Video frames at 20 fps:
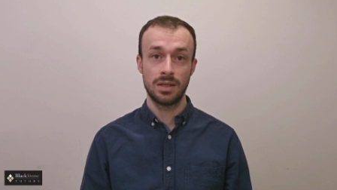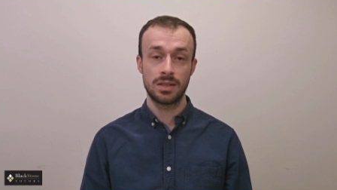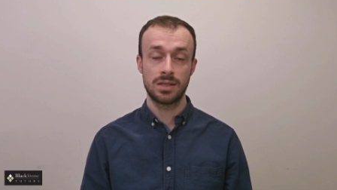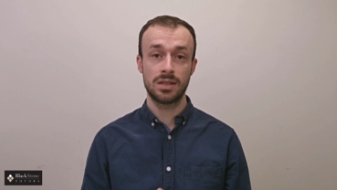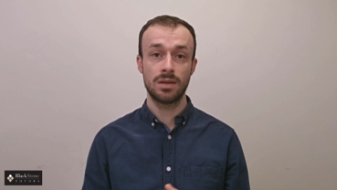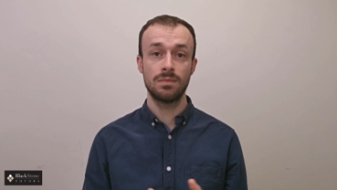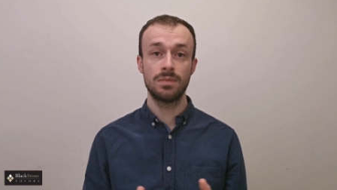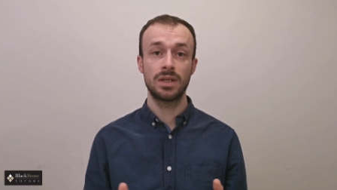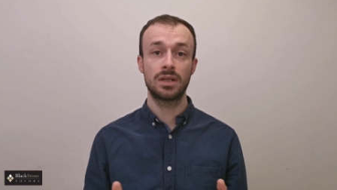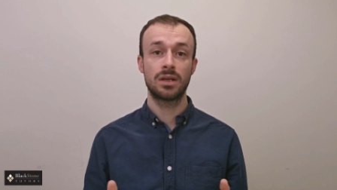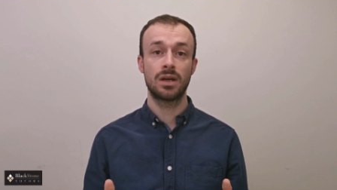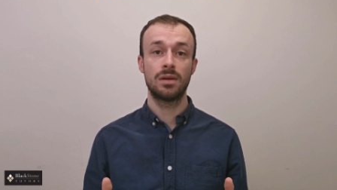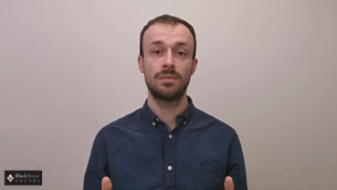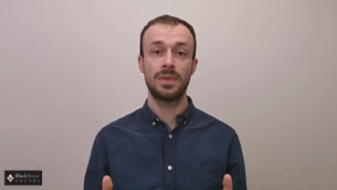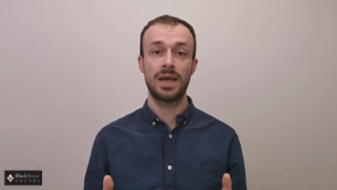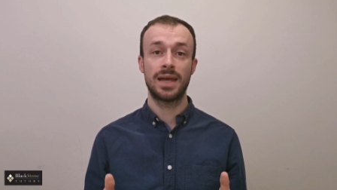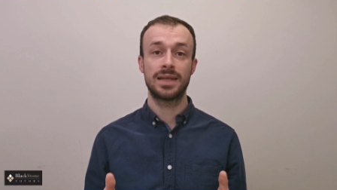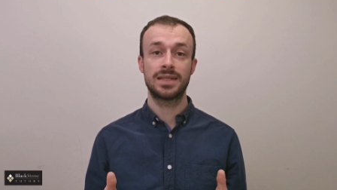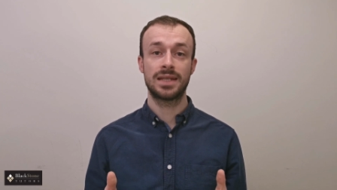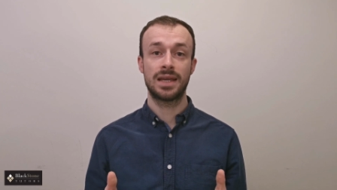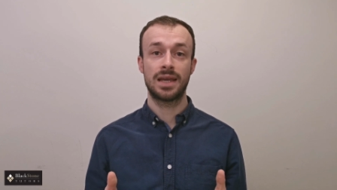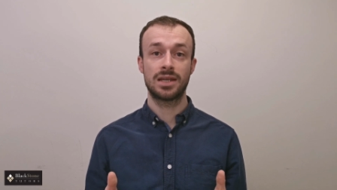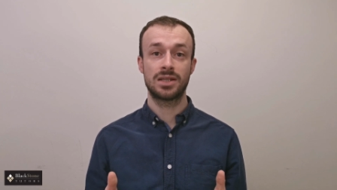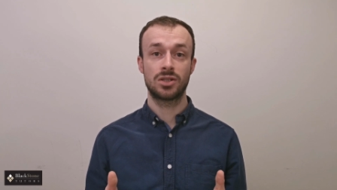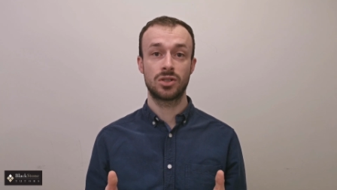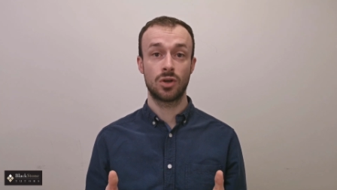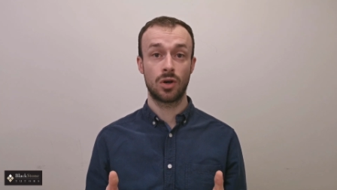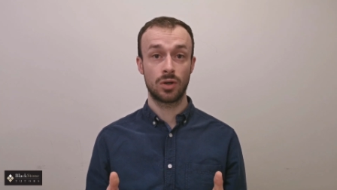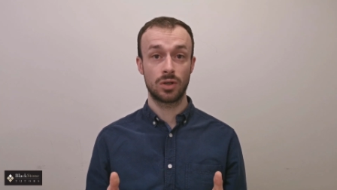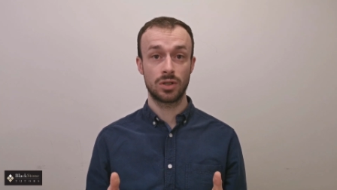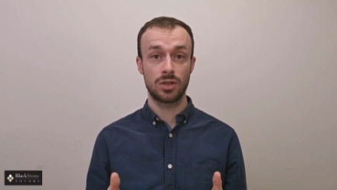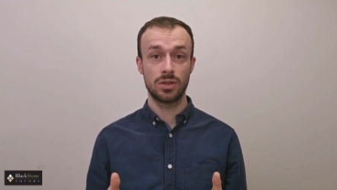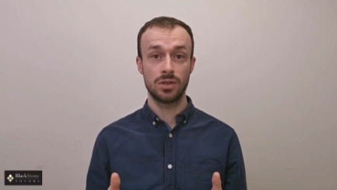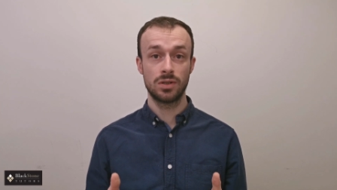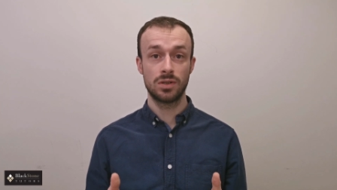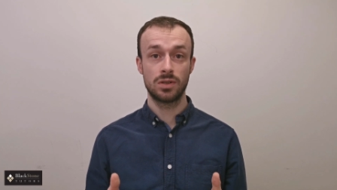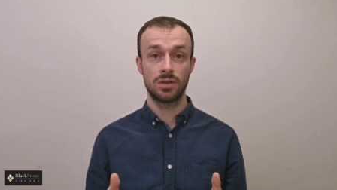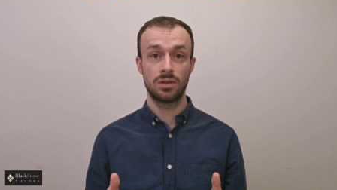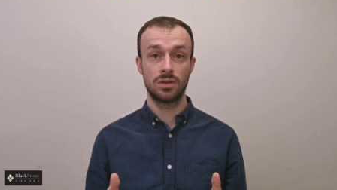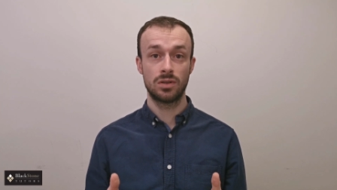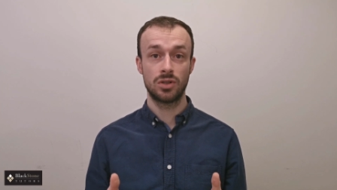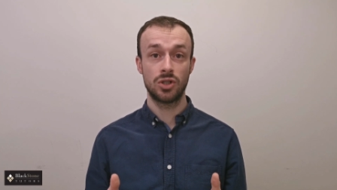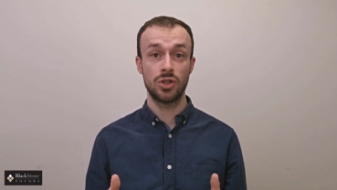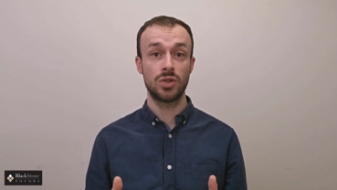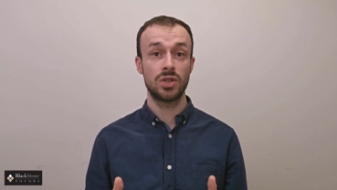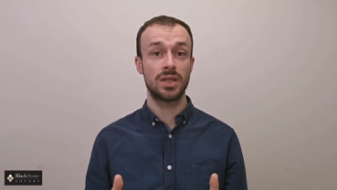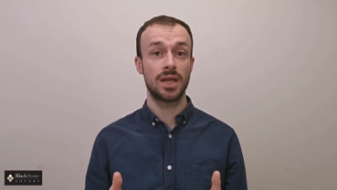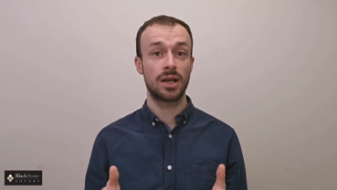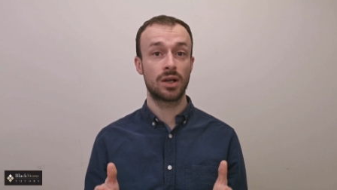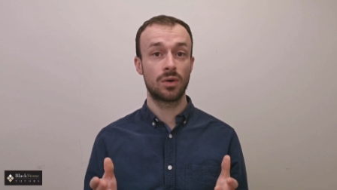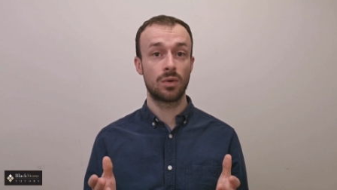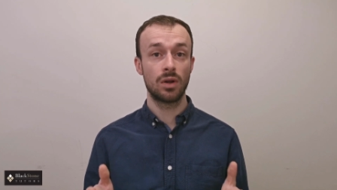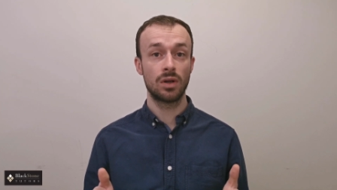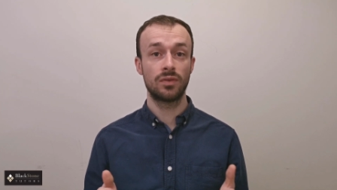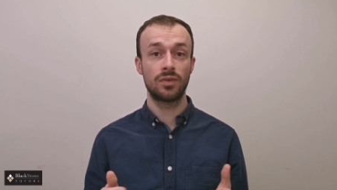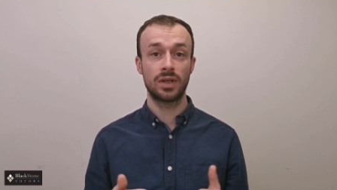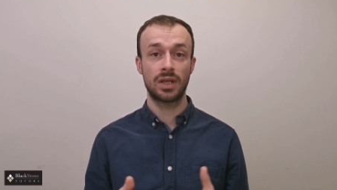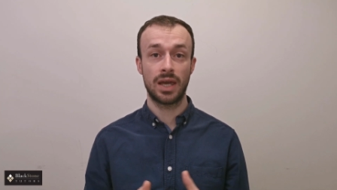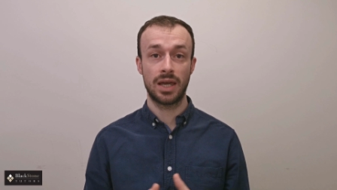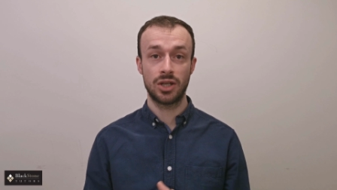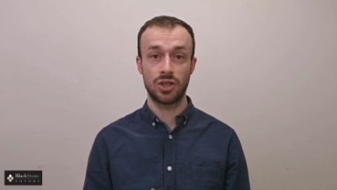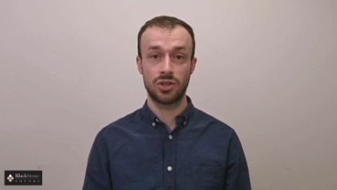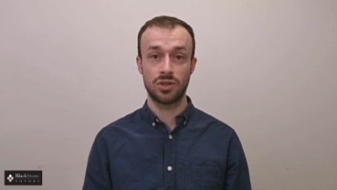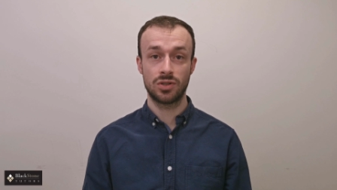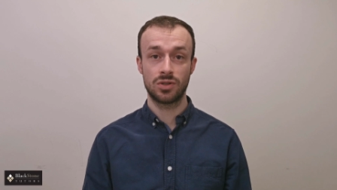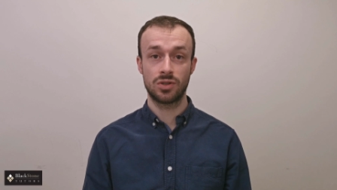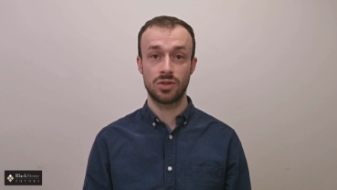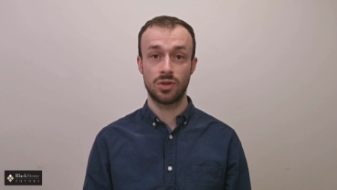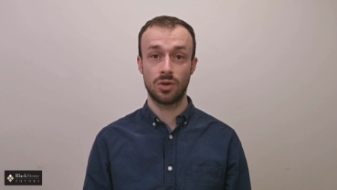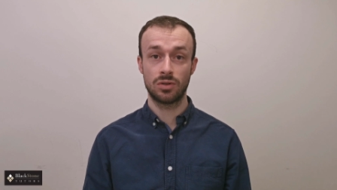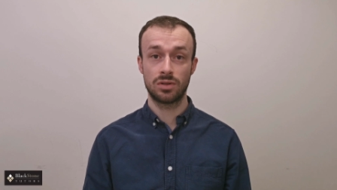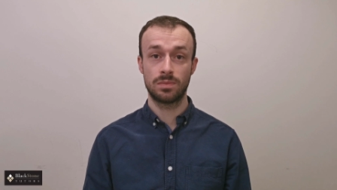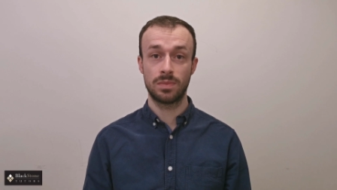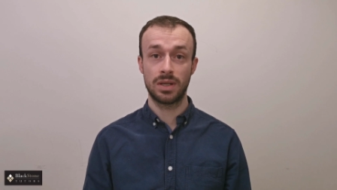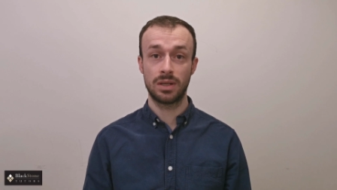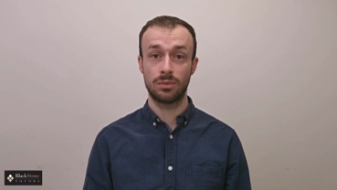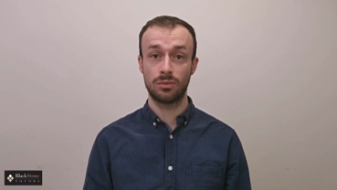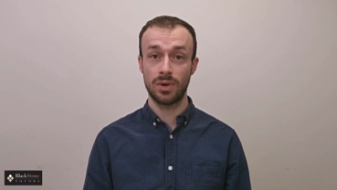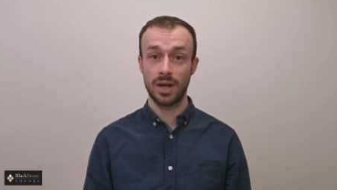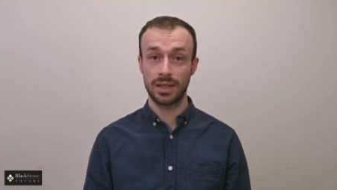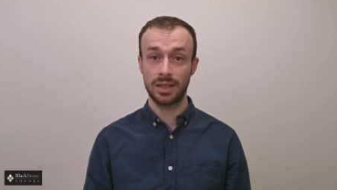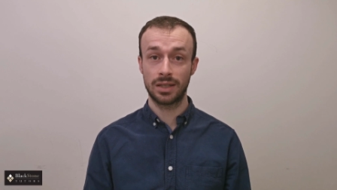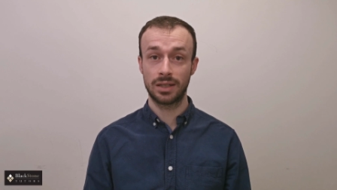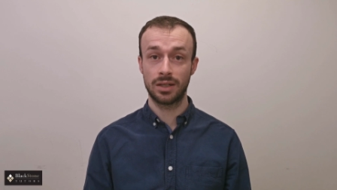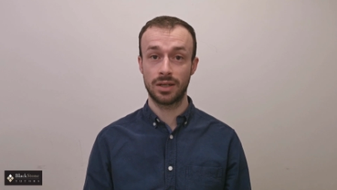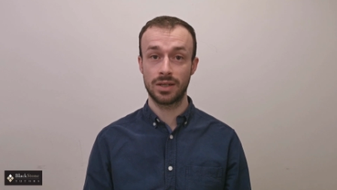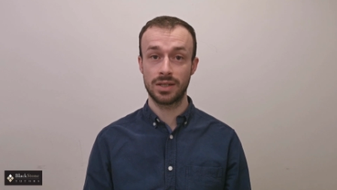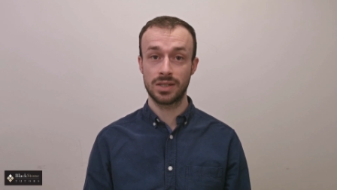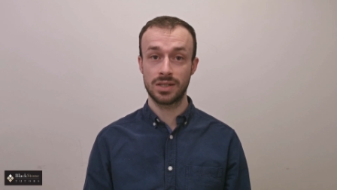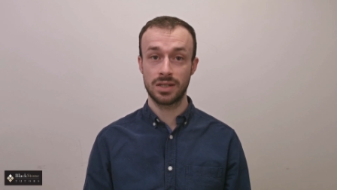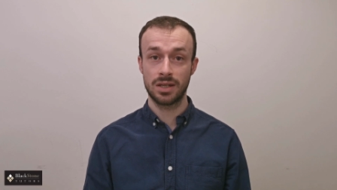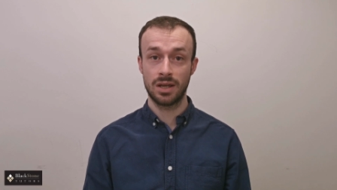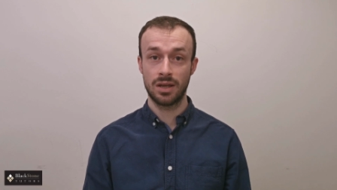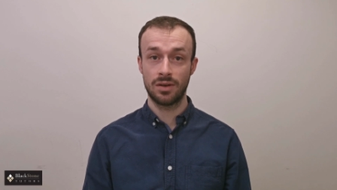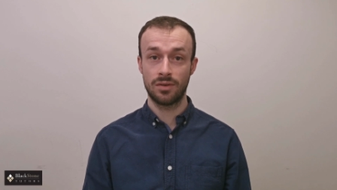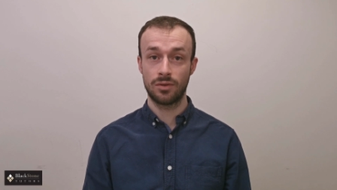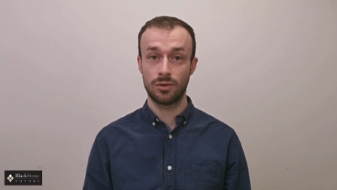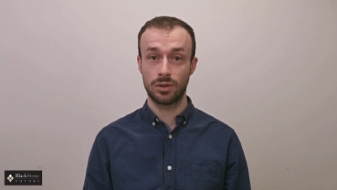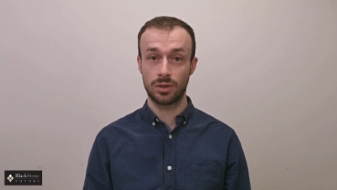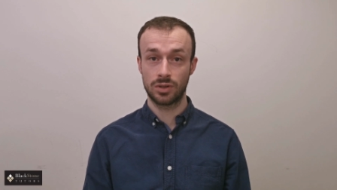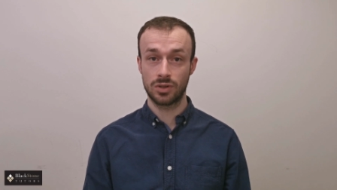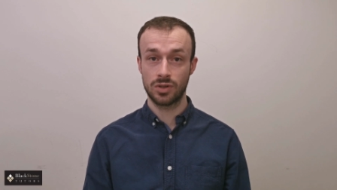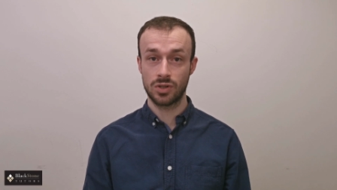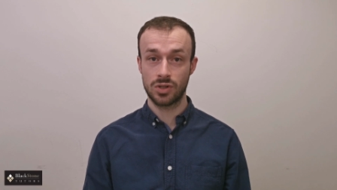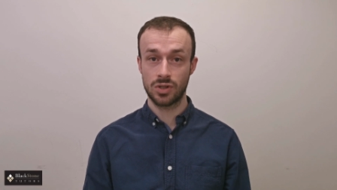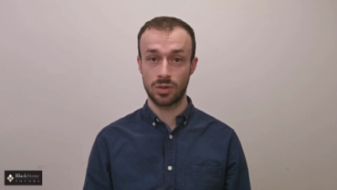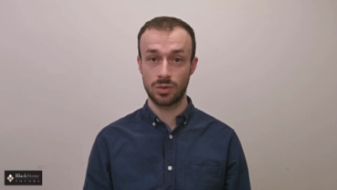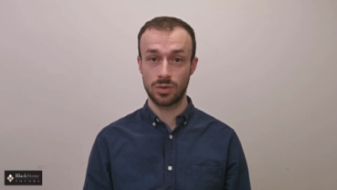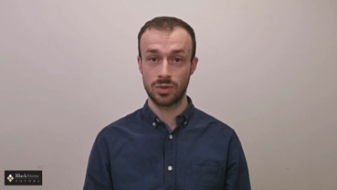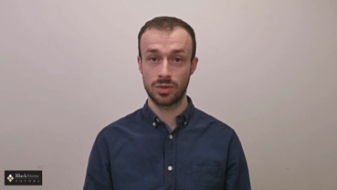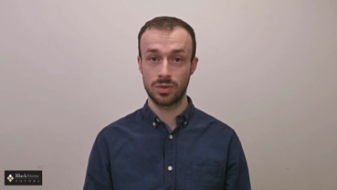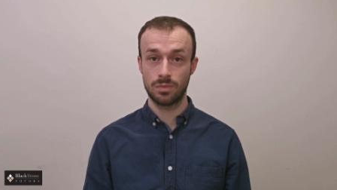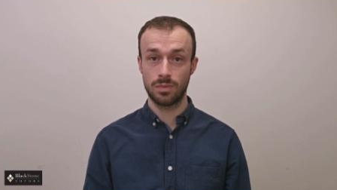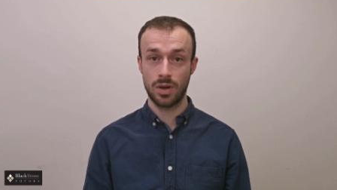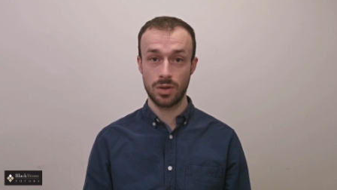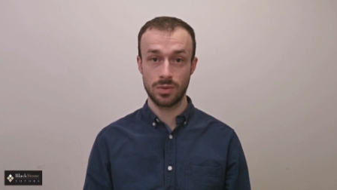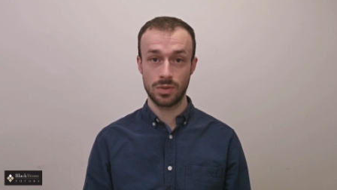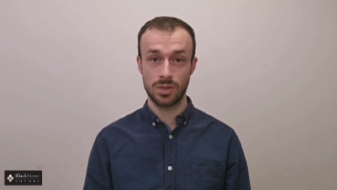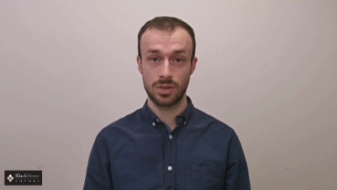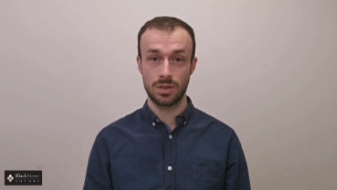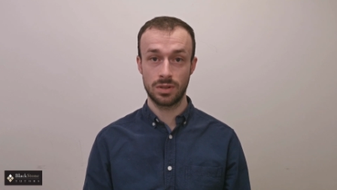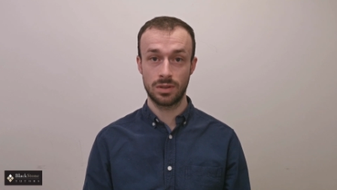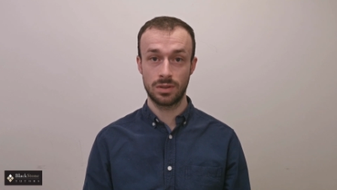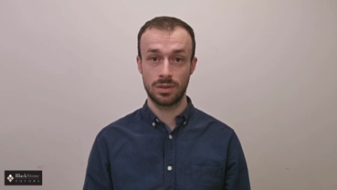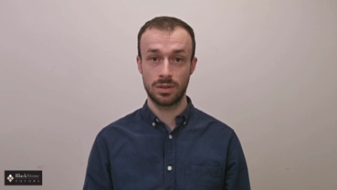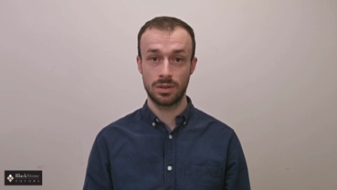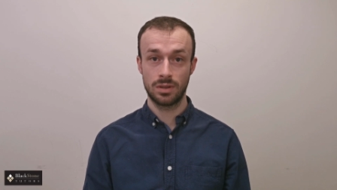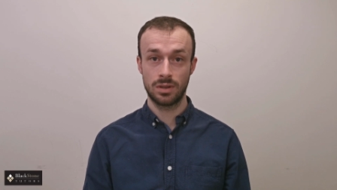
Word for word: Some become S A S doctors due to their qualifications not being recognised for a consultant post,